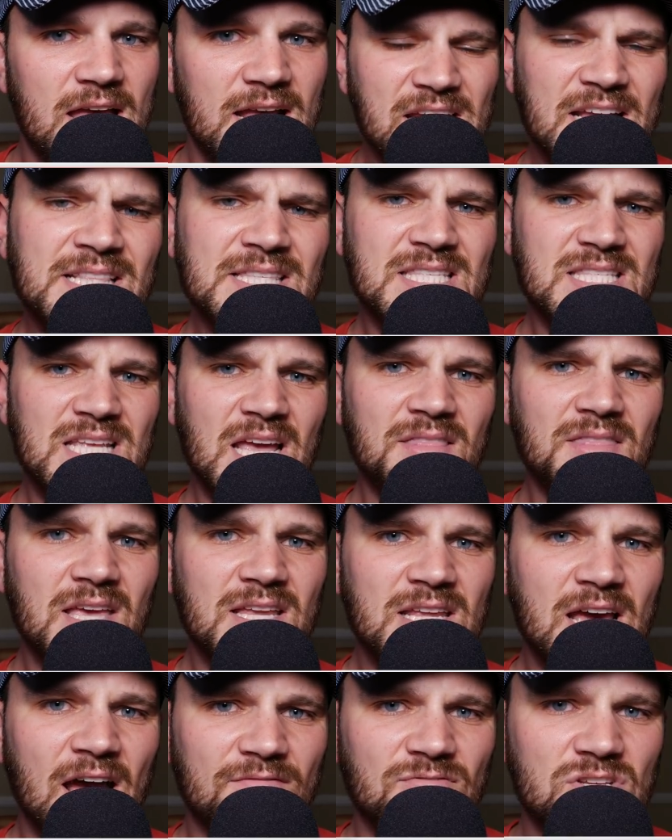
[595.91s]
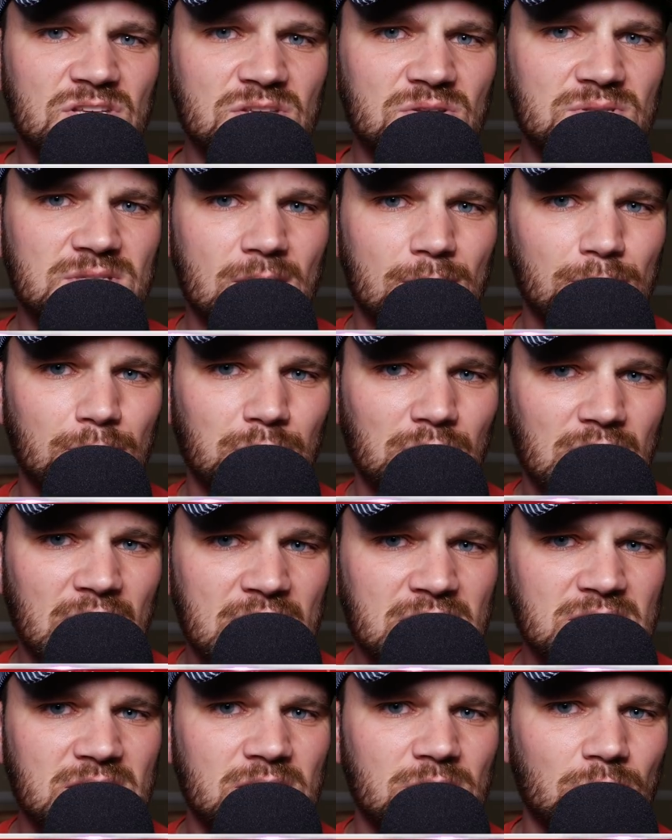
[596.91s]
Instead, they'd have to use a
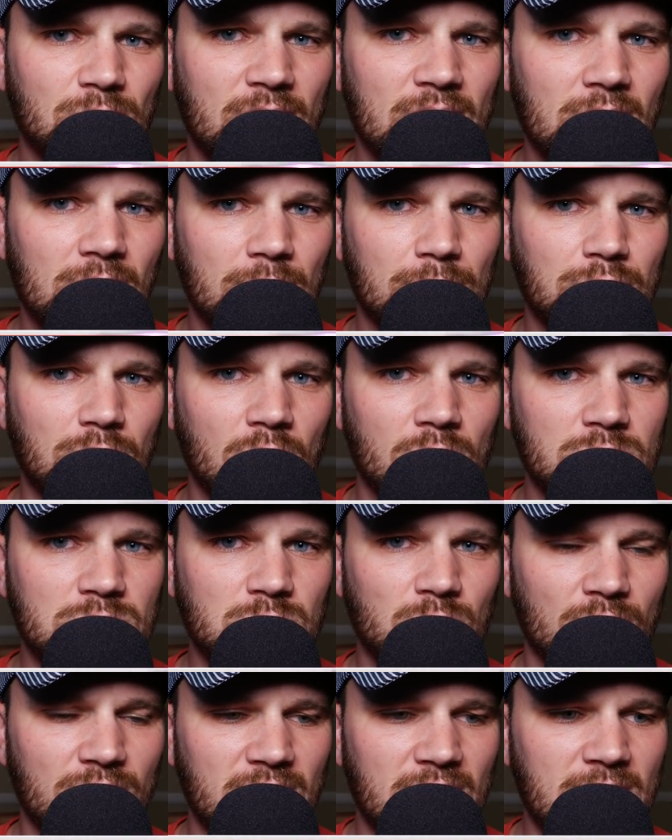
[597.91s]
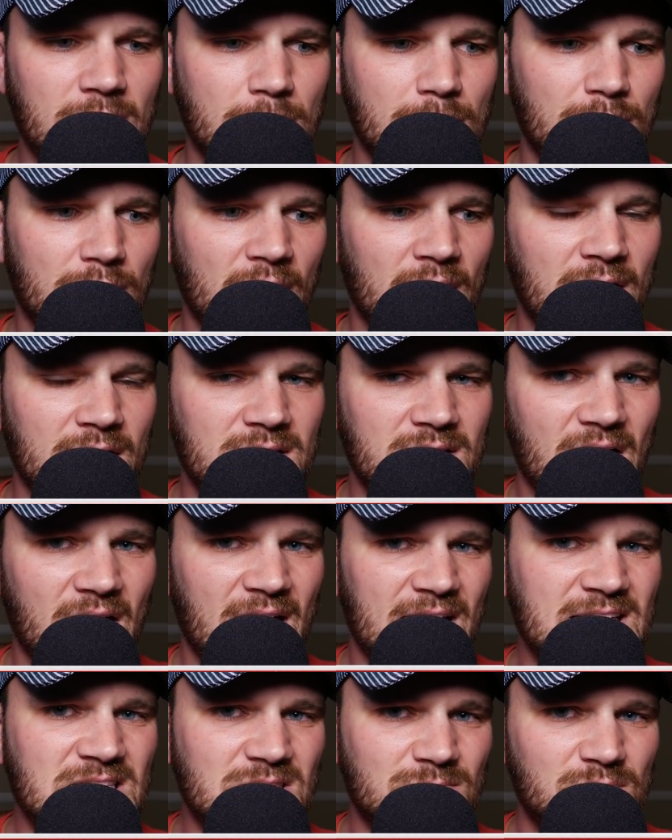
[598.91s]
blended rail approach where they combined
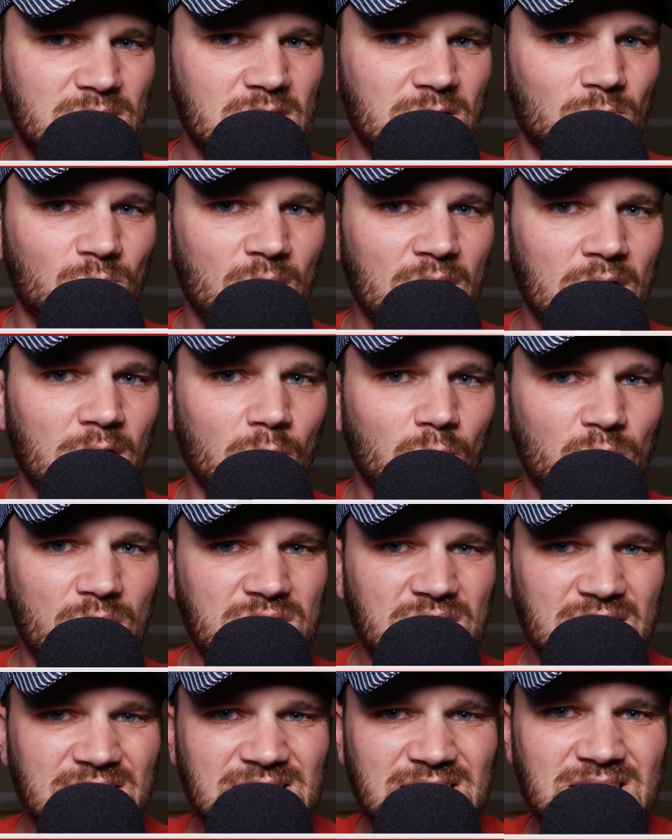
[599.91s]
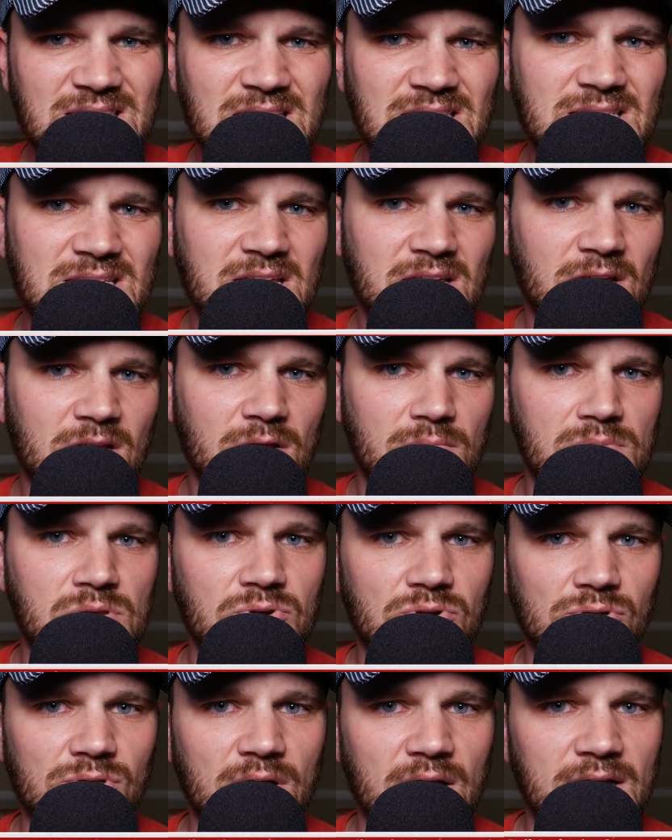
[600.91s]
high-speed rail with existing
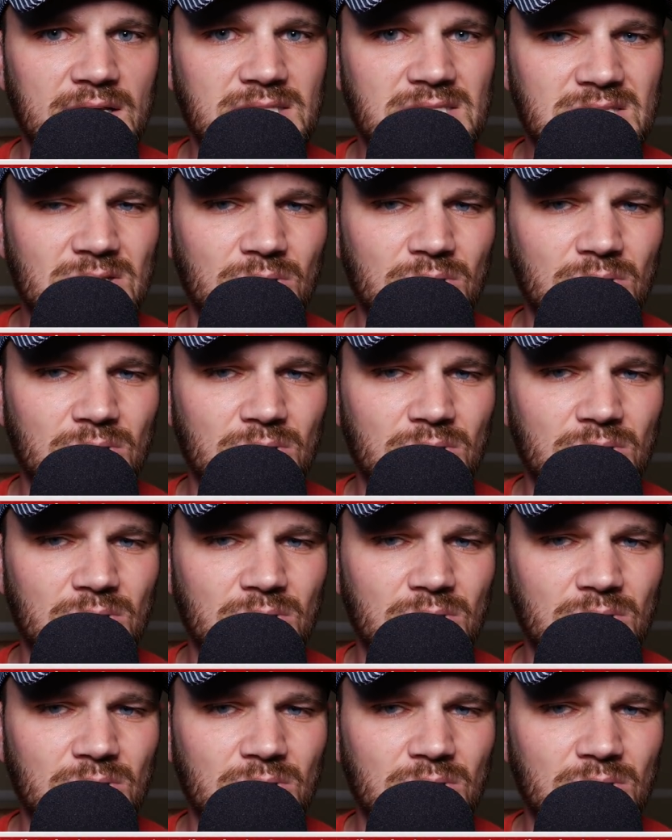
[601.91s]
commuter lines,